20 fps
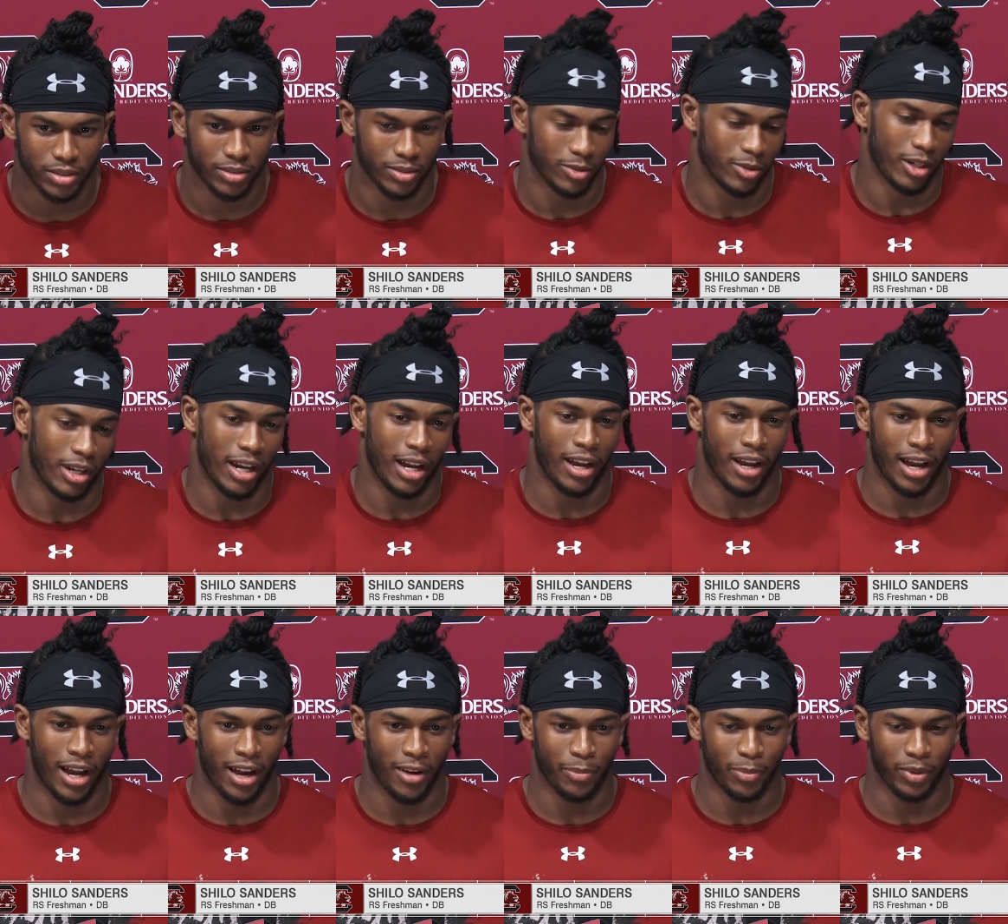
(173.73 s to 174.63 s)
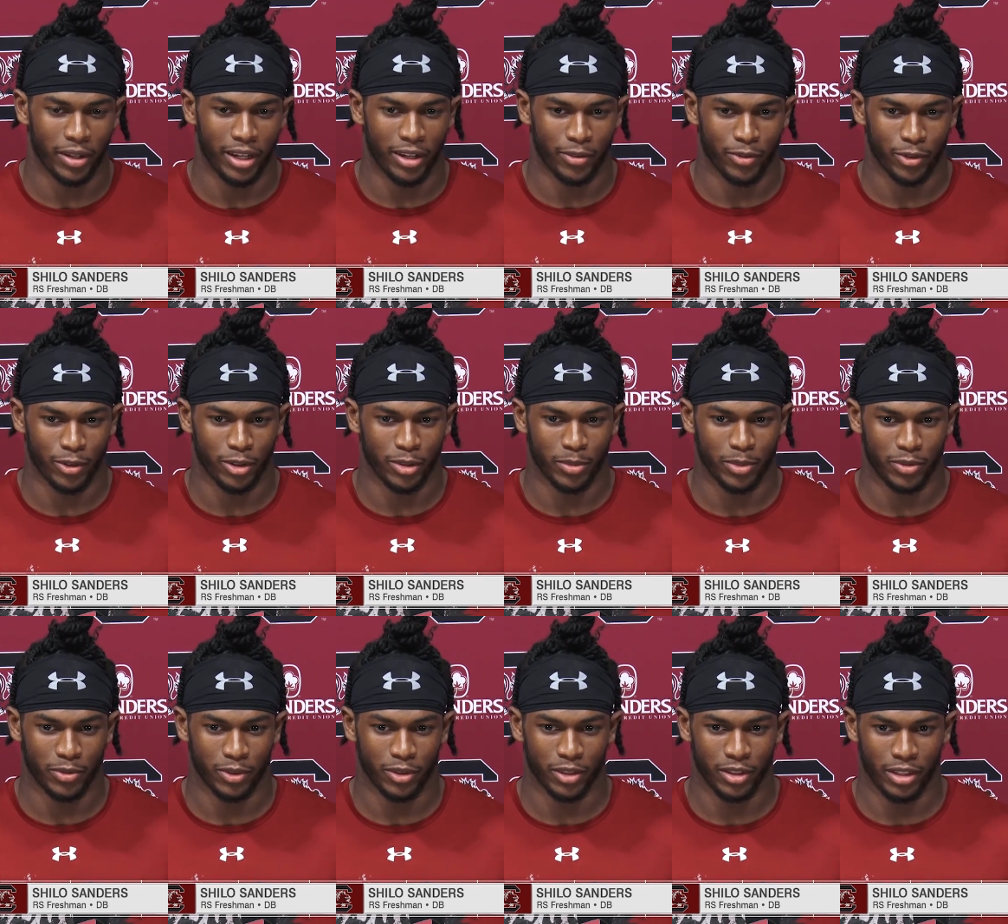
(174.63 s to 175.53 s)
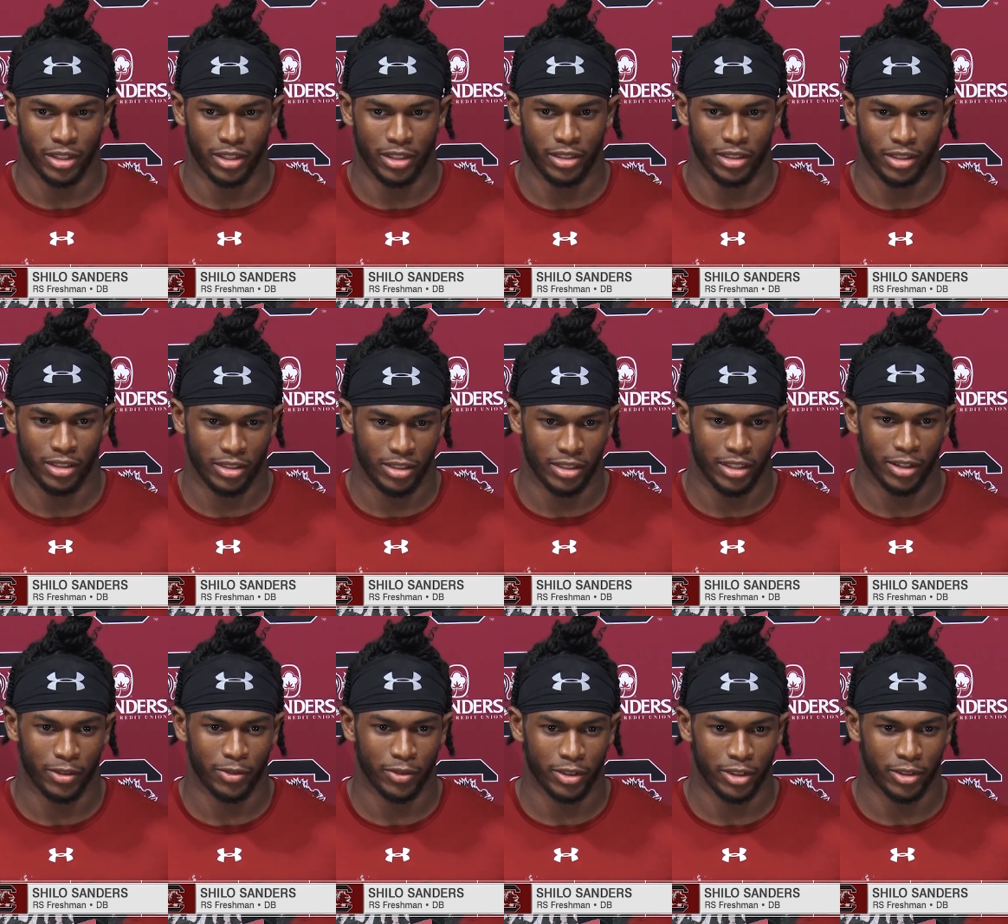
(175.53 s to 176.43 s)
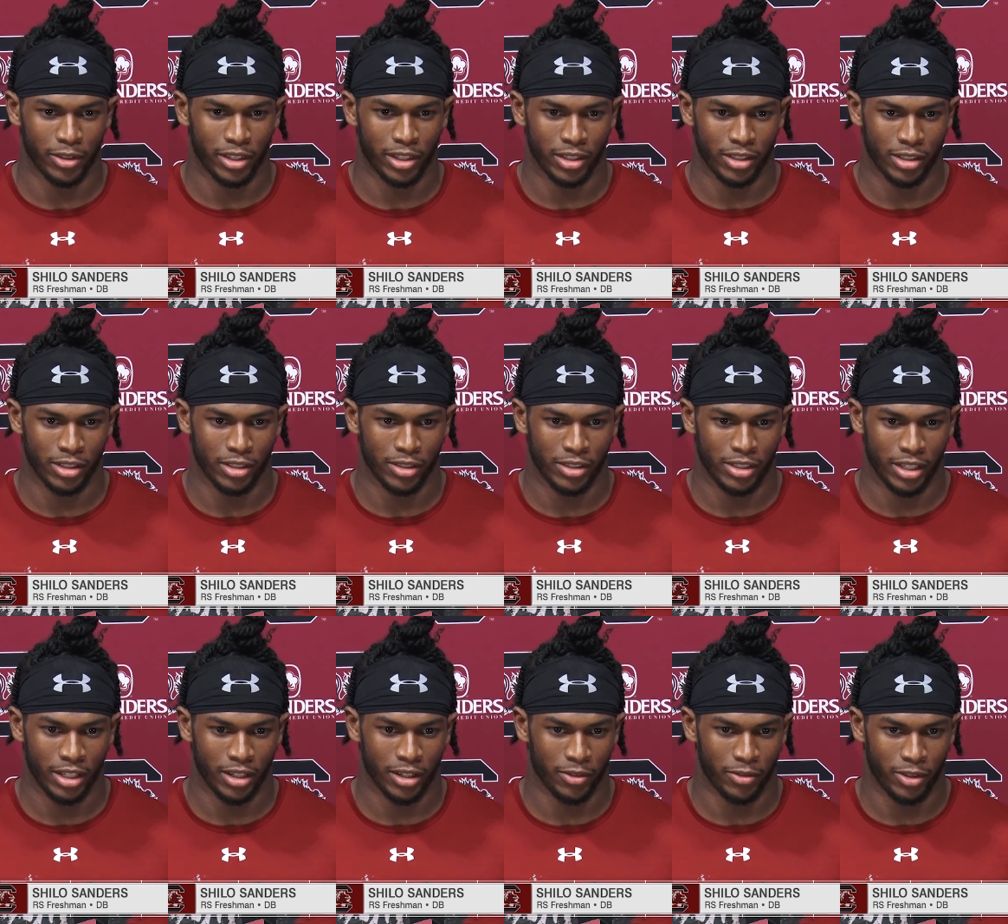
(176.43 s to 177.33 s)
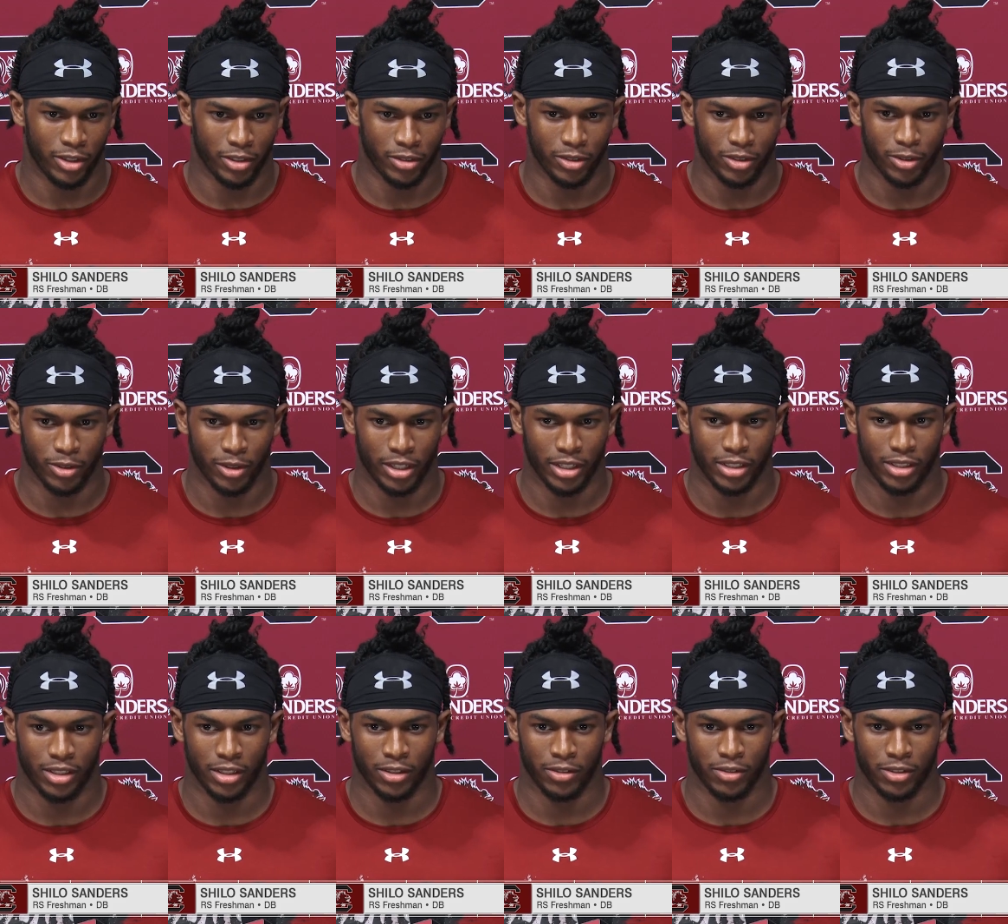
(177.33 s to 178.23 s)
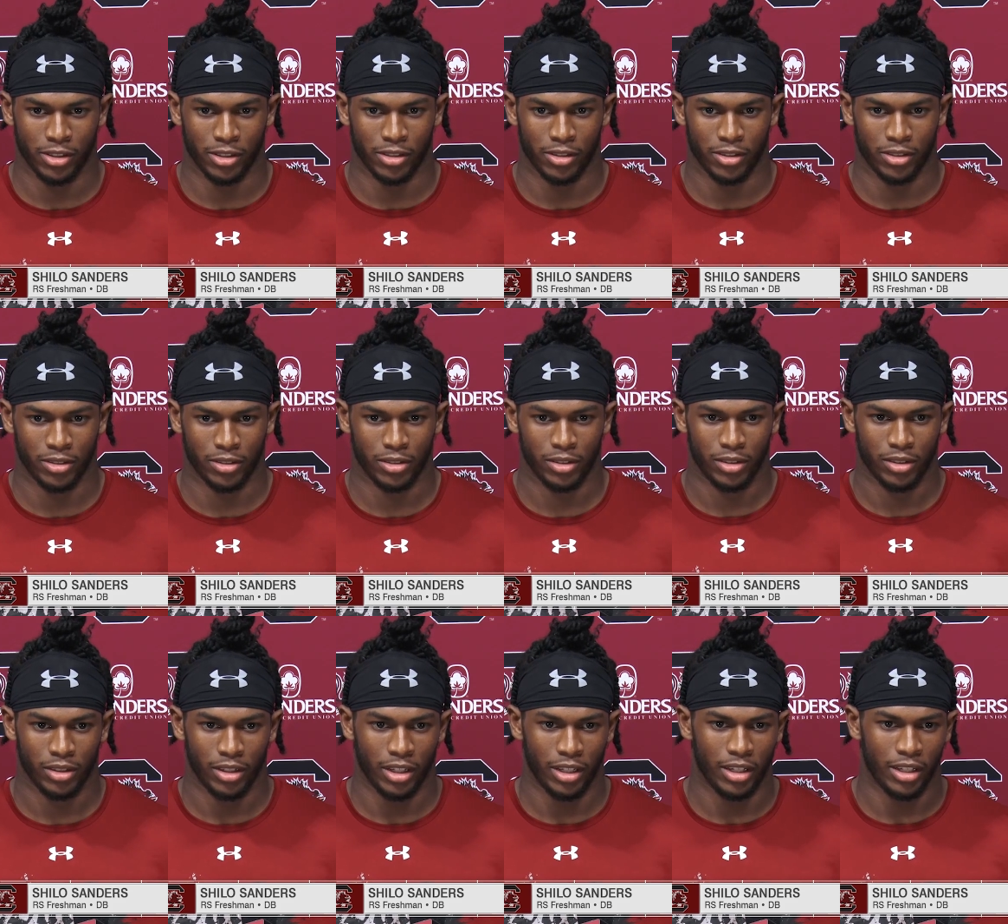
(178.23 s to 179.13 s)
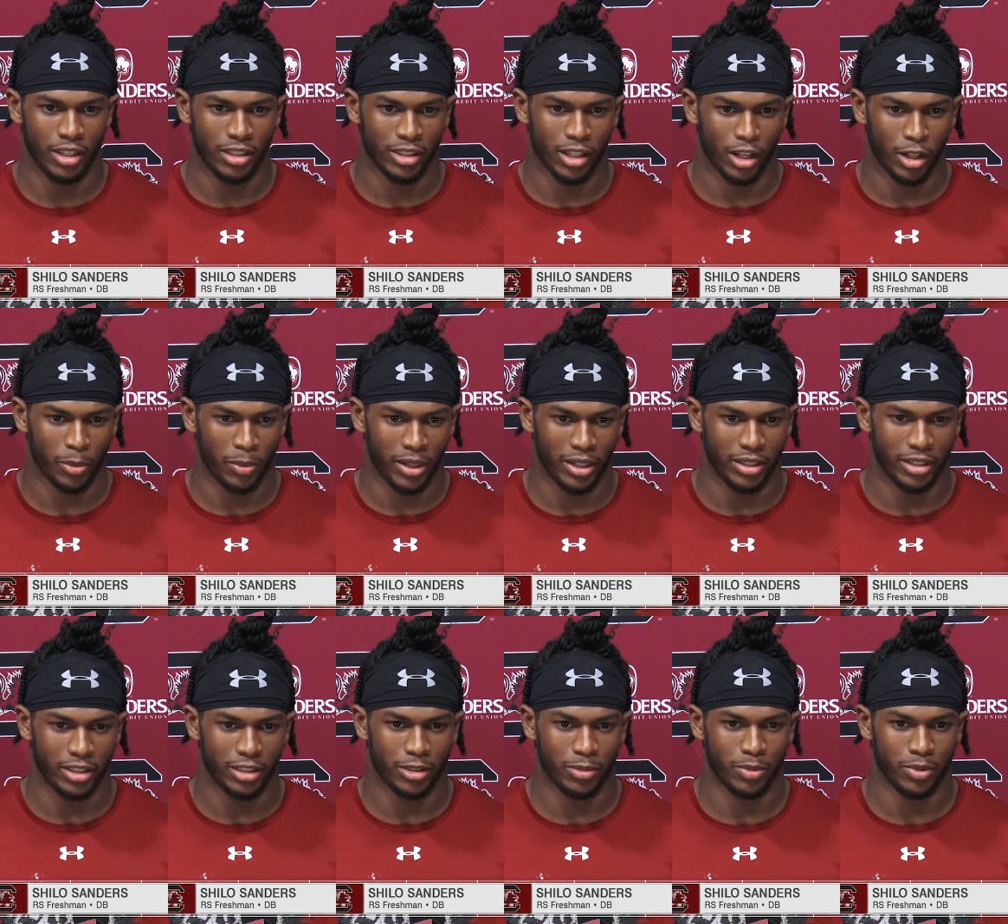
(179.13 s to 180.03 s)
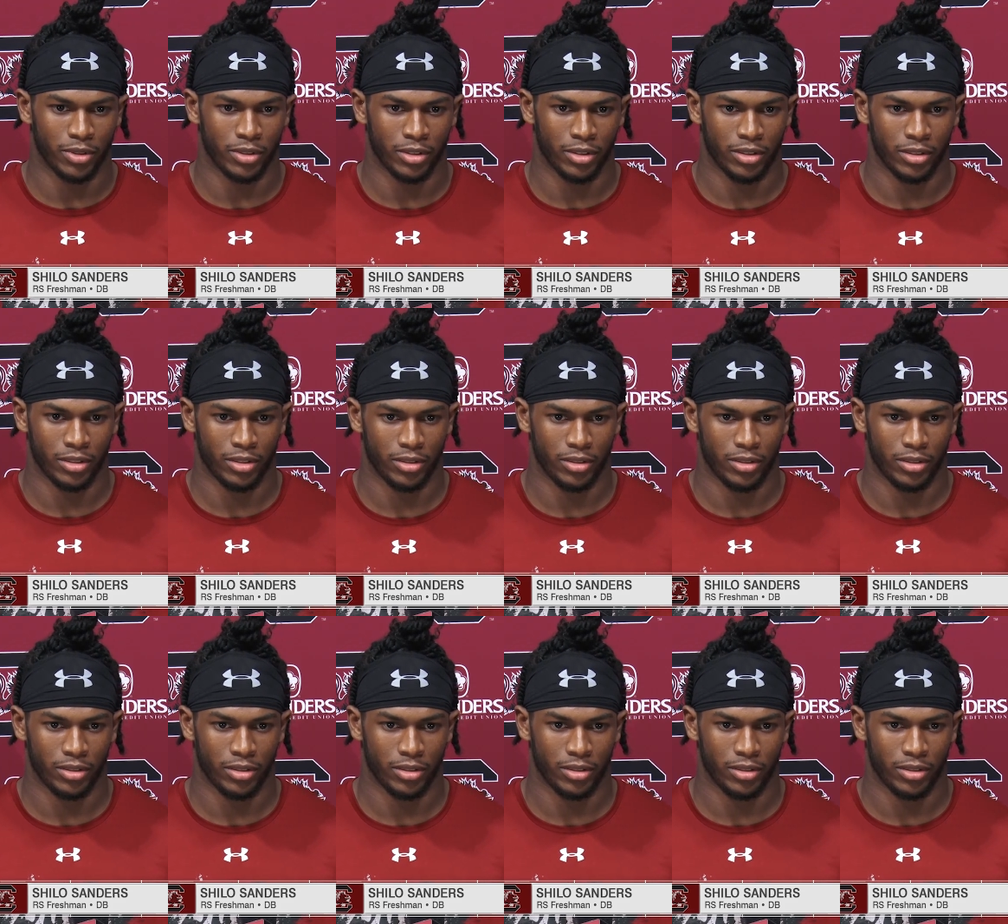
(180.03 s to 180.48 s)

Well, I, I played for him before, and he he's definitely gonna get on your tail if you don't do the right stuff. So, he he's all about discipline.